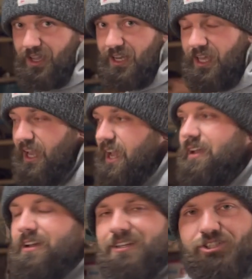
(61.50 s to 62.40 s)
in here,
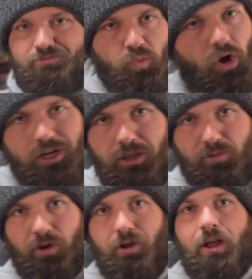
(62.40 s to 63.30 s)
walk you
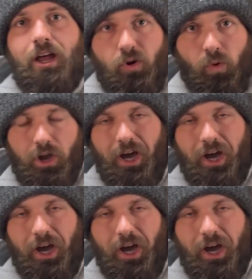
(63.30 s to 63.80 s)
through what I